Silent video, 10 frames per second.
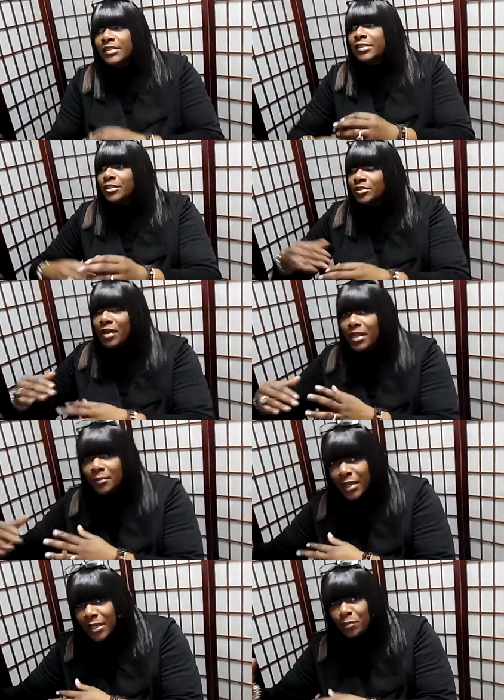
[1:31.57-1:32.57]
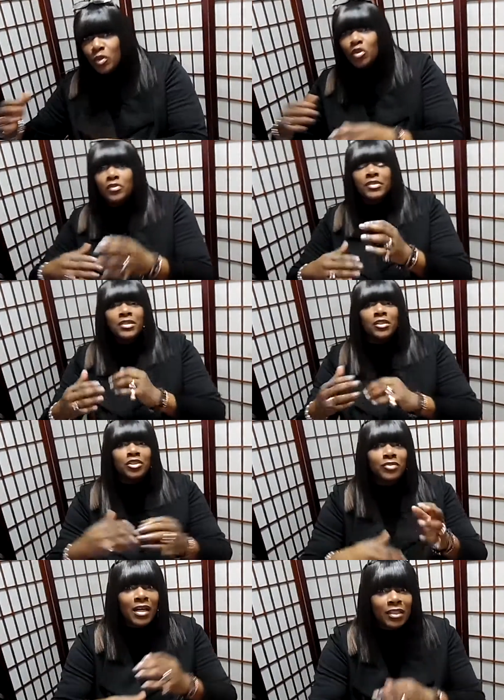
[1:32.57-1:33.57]
still trying to make moves, still
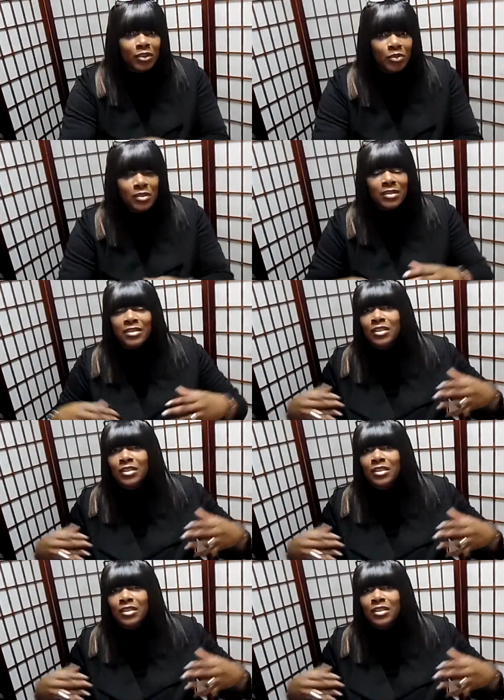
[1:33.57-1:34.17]
trying to do this,